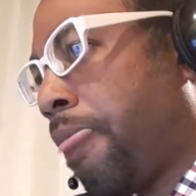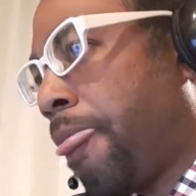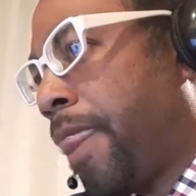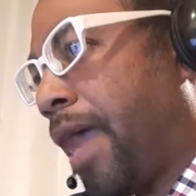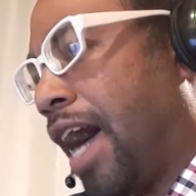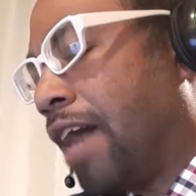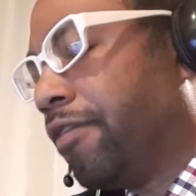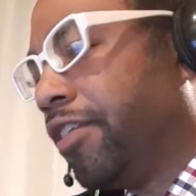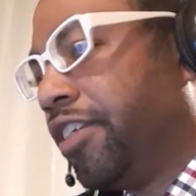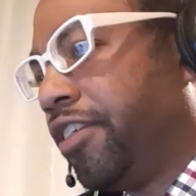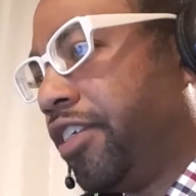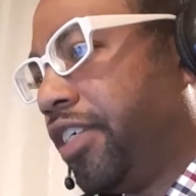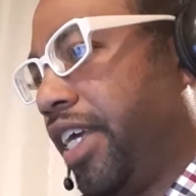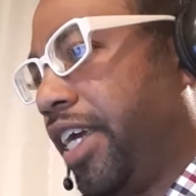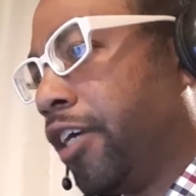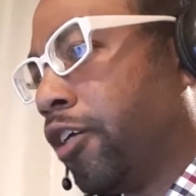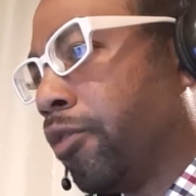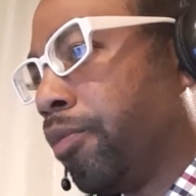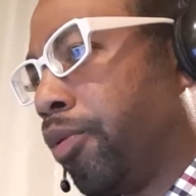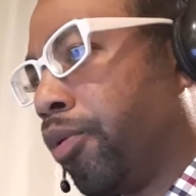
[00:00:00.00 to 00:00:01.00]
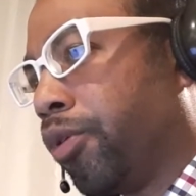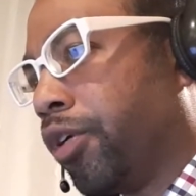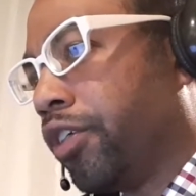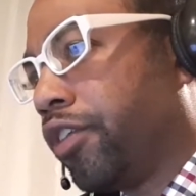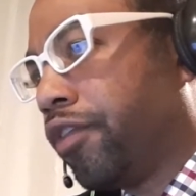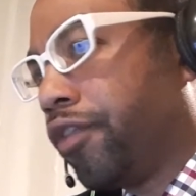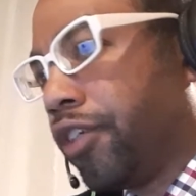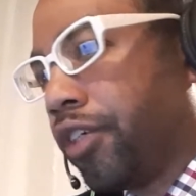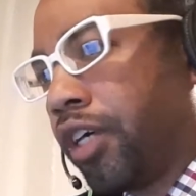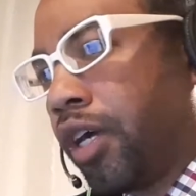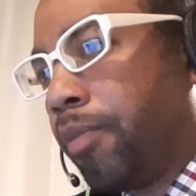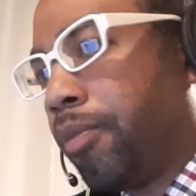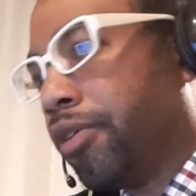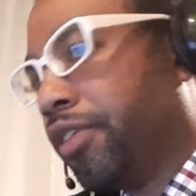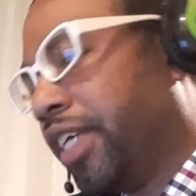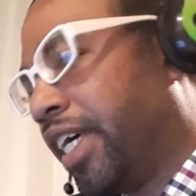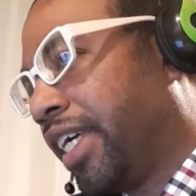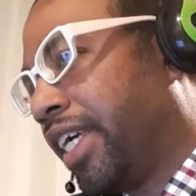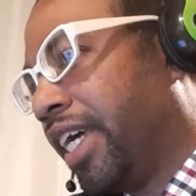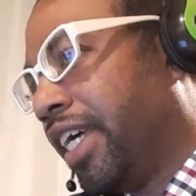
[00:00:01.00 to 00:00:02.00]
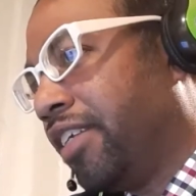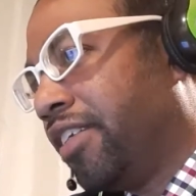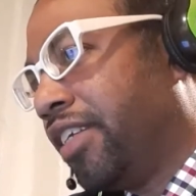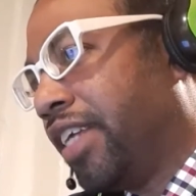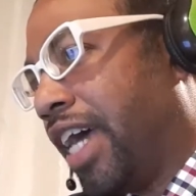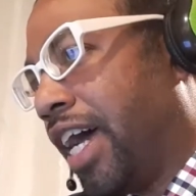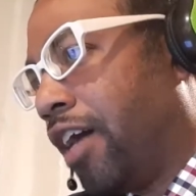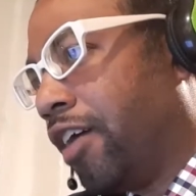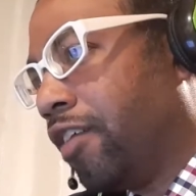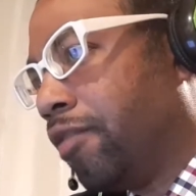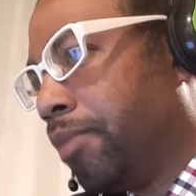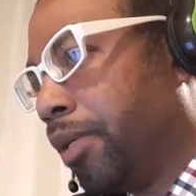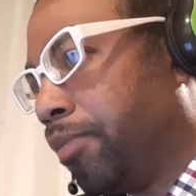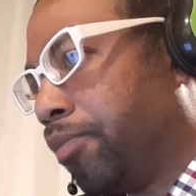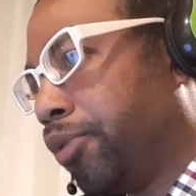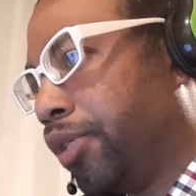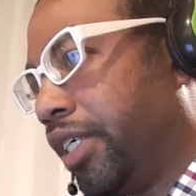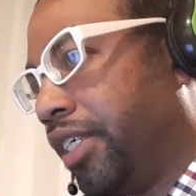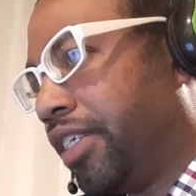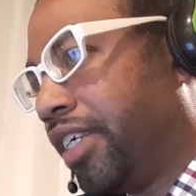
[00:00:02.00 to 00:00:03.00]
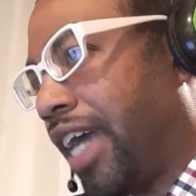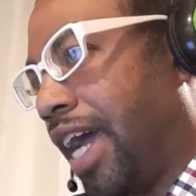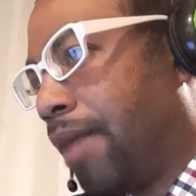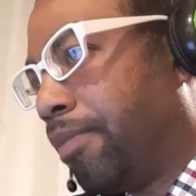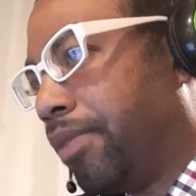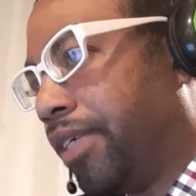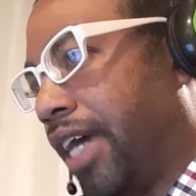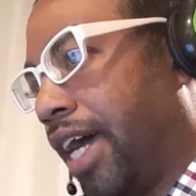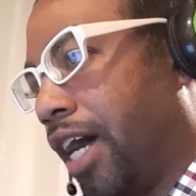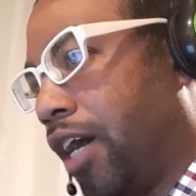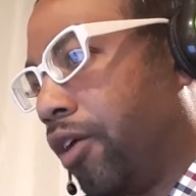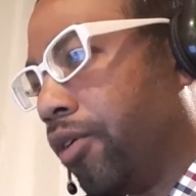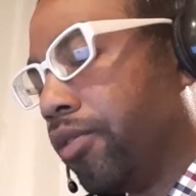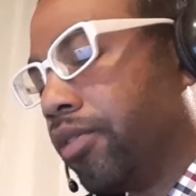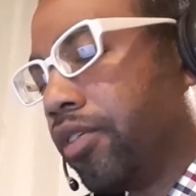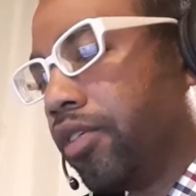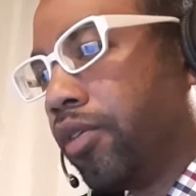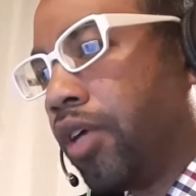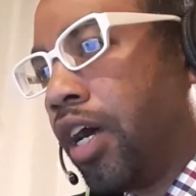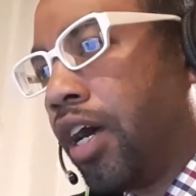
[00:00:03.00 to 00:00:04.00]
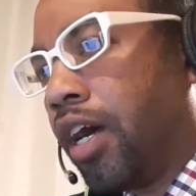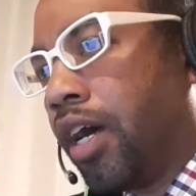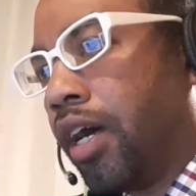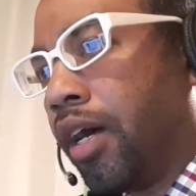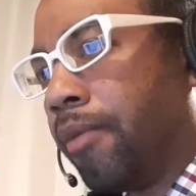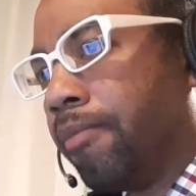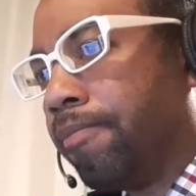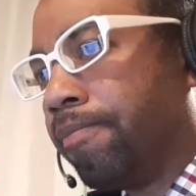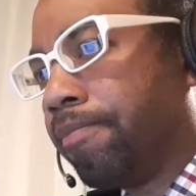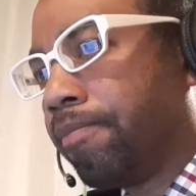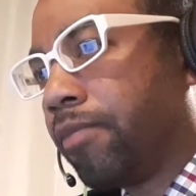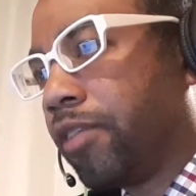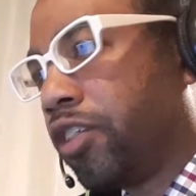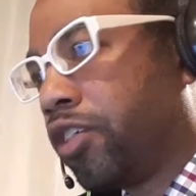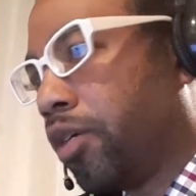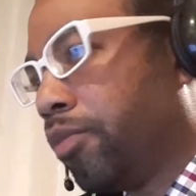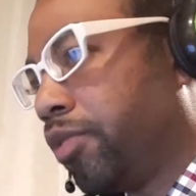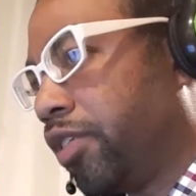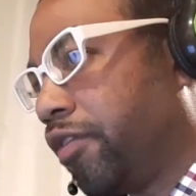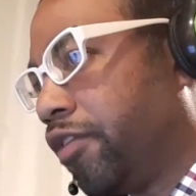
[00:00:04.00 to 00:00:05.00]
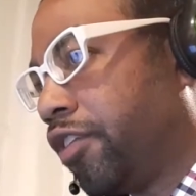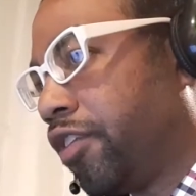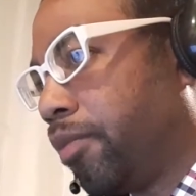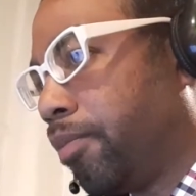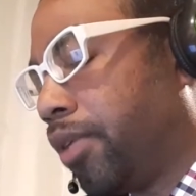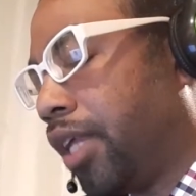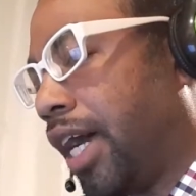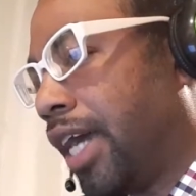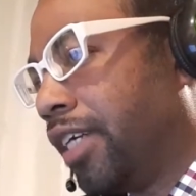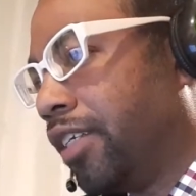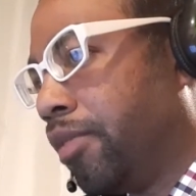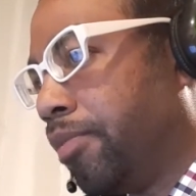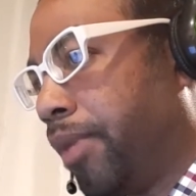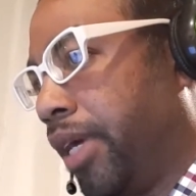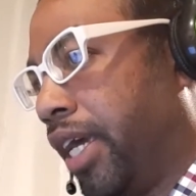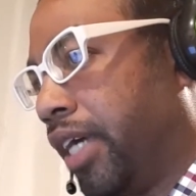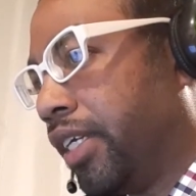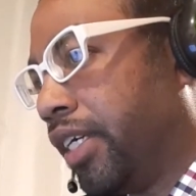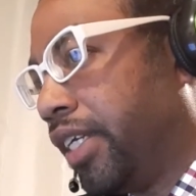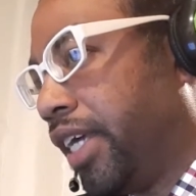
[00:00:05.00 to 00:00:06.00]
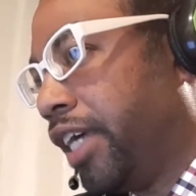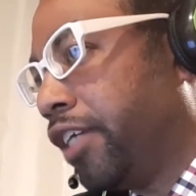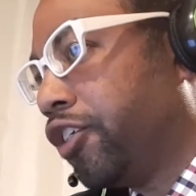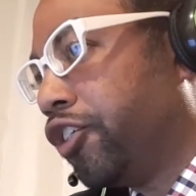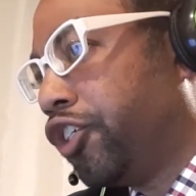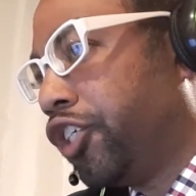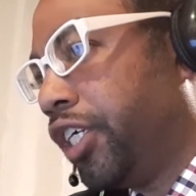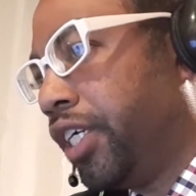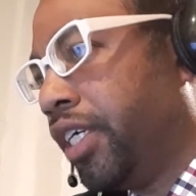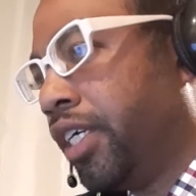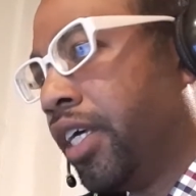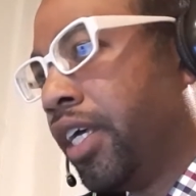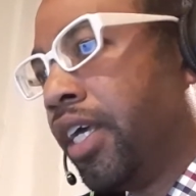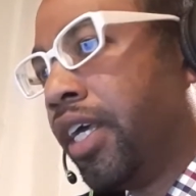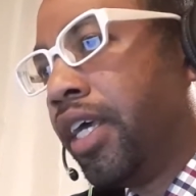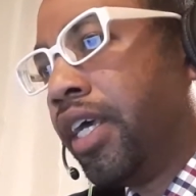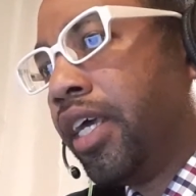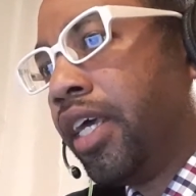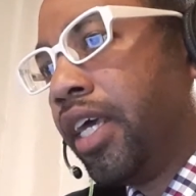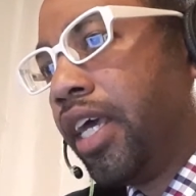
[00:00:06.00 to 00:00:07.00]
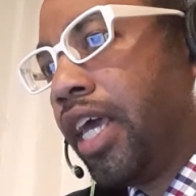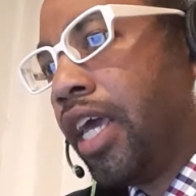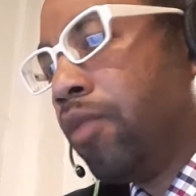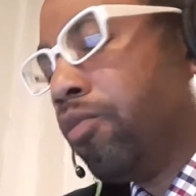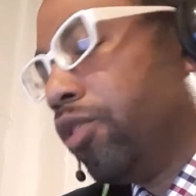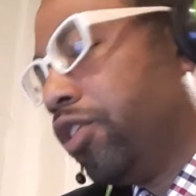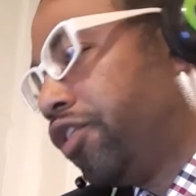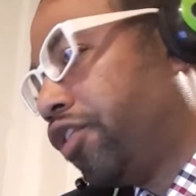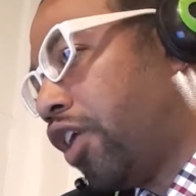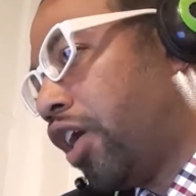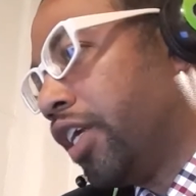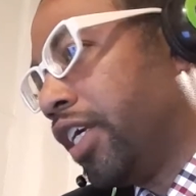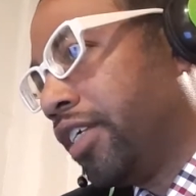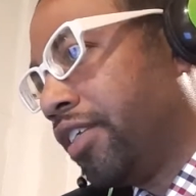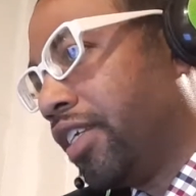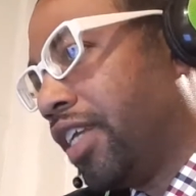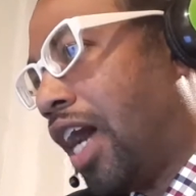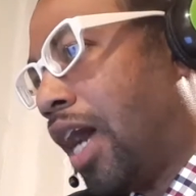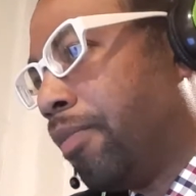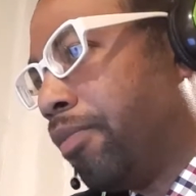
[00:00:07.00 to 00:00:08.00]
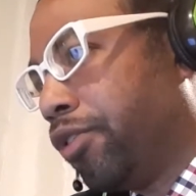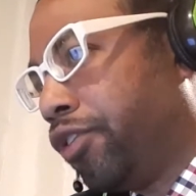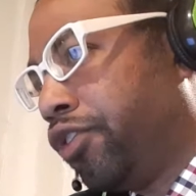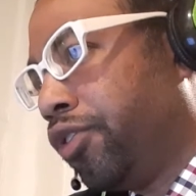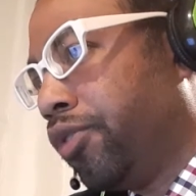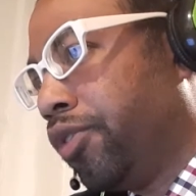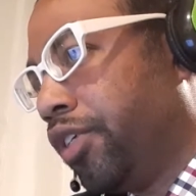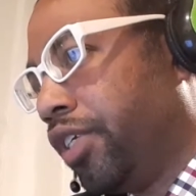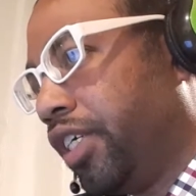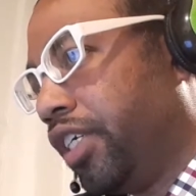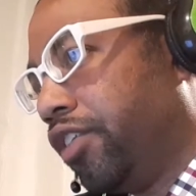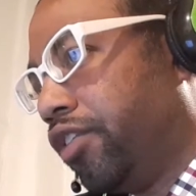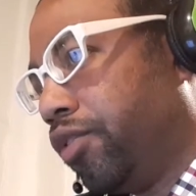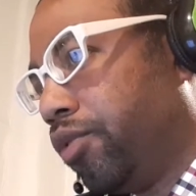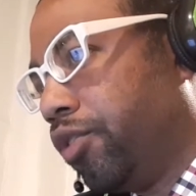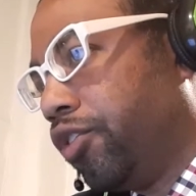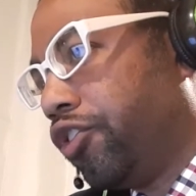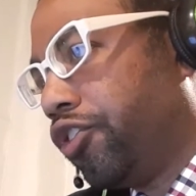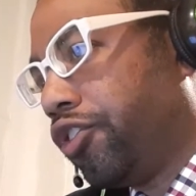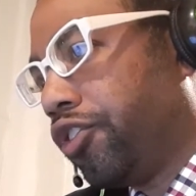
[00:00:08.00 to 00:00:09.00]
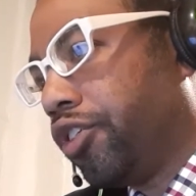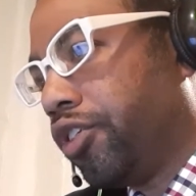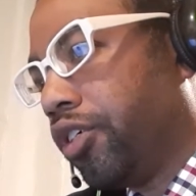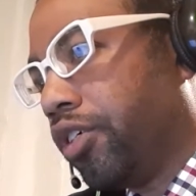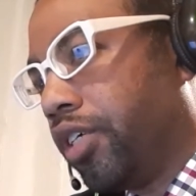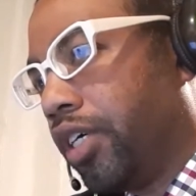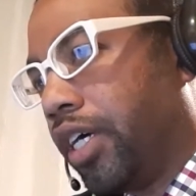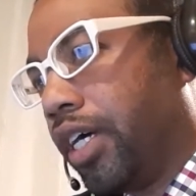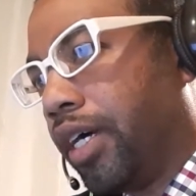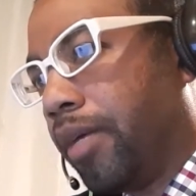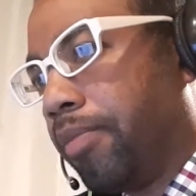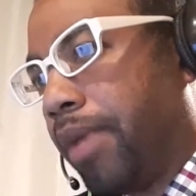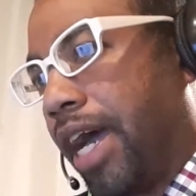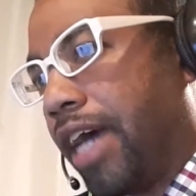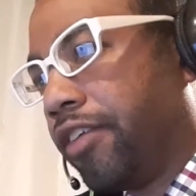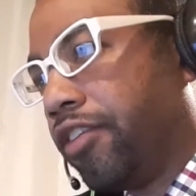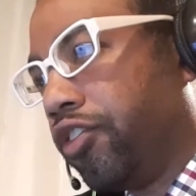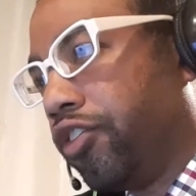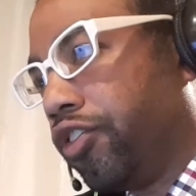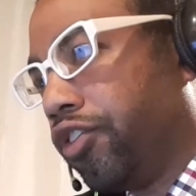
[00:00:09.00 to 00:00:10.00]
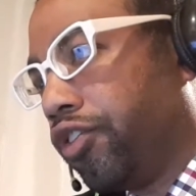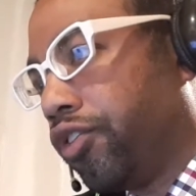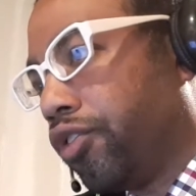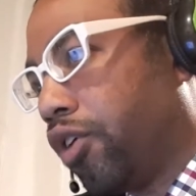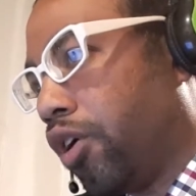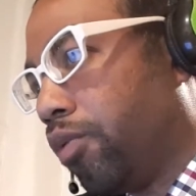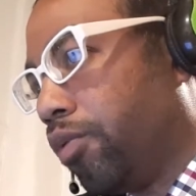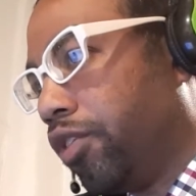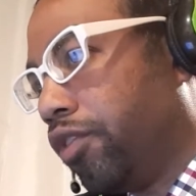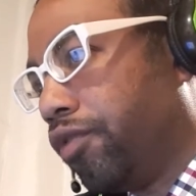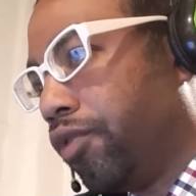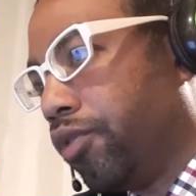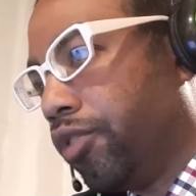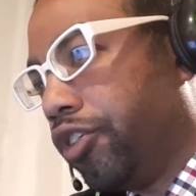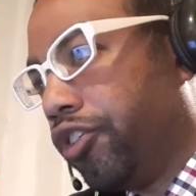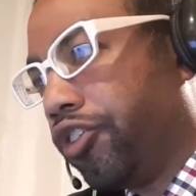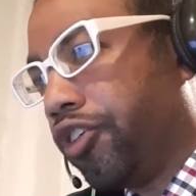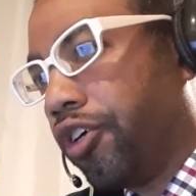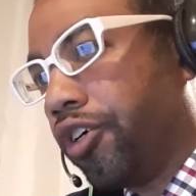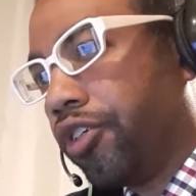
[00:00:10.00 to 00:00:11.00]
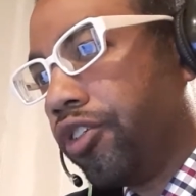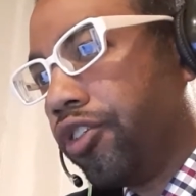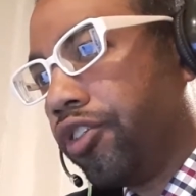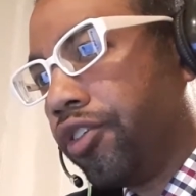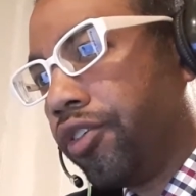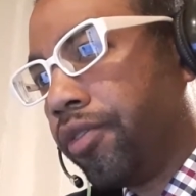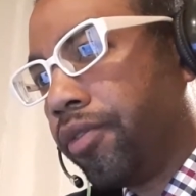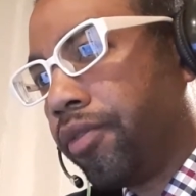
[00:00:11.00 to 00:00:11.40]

Obviously, airports for a couple decades now have been pretty tapped out in terms of supply and demand on energy, and we saw it as an opportunity to ensure passengers are always fully charged.